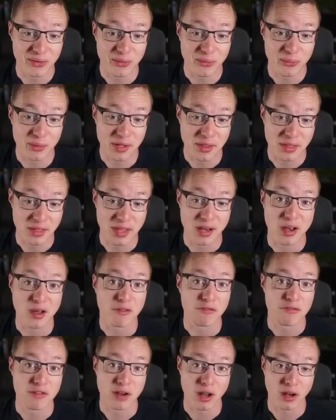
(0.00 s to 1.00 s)
with
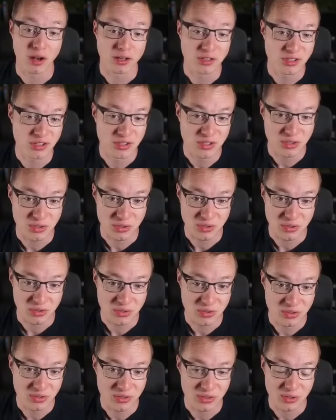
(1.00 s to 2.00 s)
enough knowledge
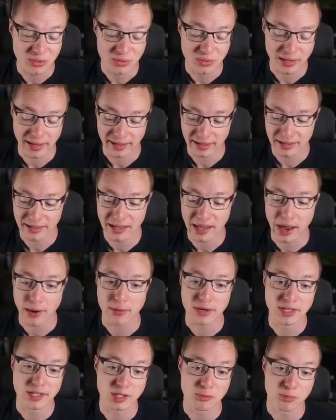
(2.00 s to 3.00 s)
to like
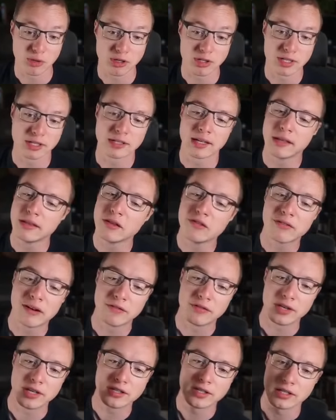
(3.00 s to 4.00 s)
carry this project. And the
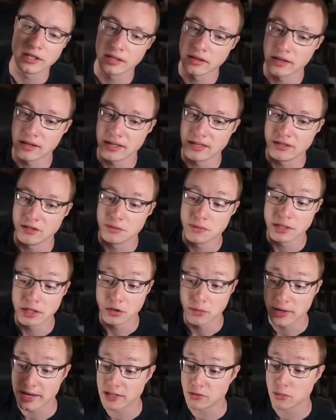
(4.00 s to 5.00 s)
foundation is doing
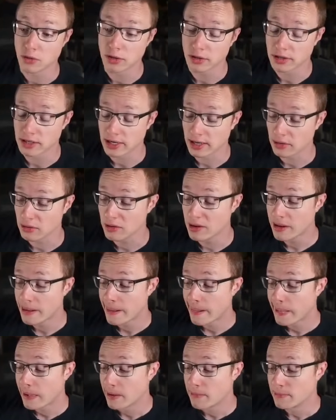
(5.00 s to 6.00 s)
great work now
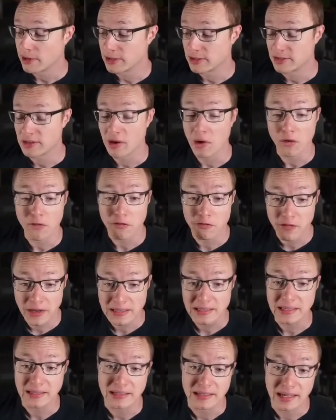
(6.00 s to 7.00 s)
because they are
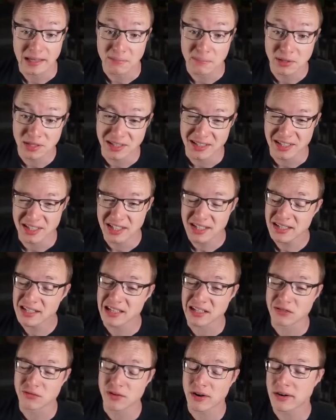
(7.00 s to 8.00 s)
fixing that. But the JIT,
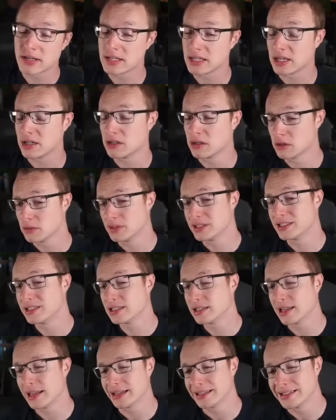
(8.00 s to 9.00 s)
as far as I know, is
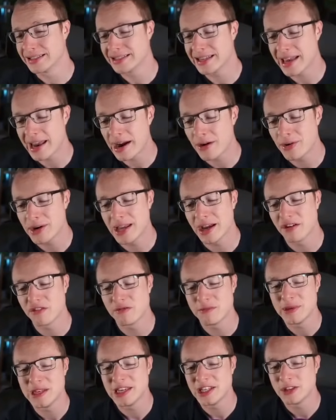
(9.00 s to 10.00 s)
still like this area
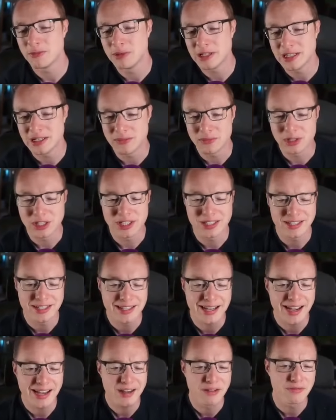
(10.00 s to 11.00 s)
of PHP, which is
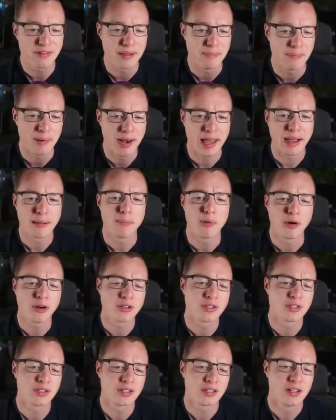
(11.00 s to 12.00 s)
kind of a black
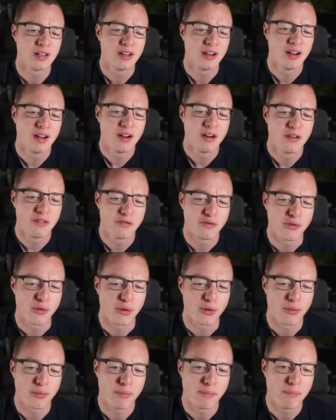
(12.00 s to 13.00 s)
box
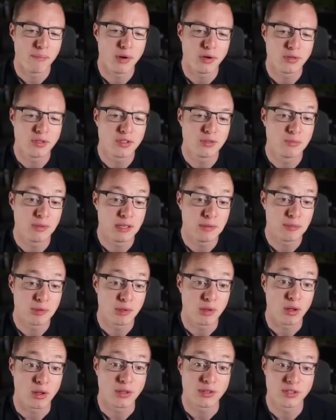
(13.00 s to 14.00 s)
for most
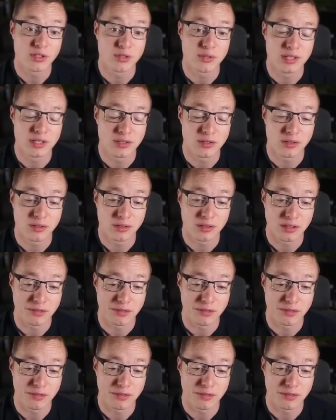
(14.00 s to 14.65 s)
people, also internal